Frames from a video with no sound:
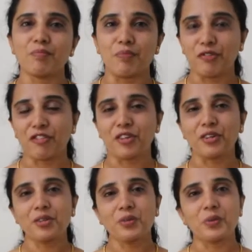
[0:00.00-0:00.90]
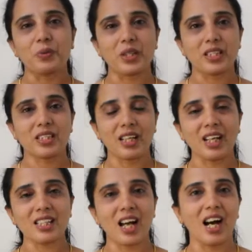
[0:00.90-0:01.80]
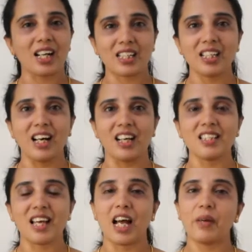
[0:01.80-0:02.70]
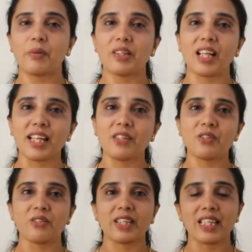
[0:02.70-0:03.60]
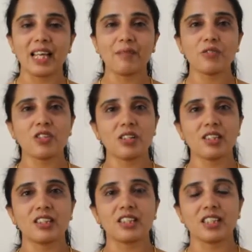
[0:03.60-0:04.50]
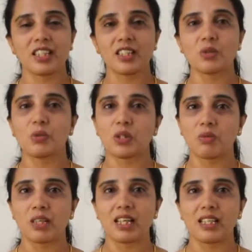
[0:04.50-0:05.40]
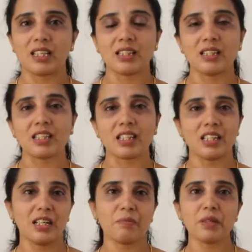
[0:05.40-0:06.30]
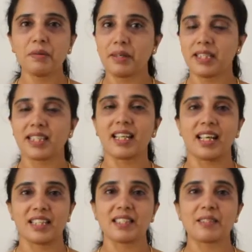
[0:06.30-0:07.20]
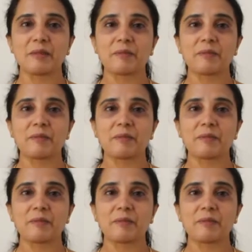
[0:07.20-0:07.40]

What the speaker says: Before we start our class, I would like to recapture the things what we had learned in our previous class.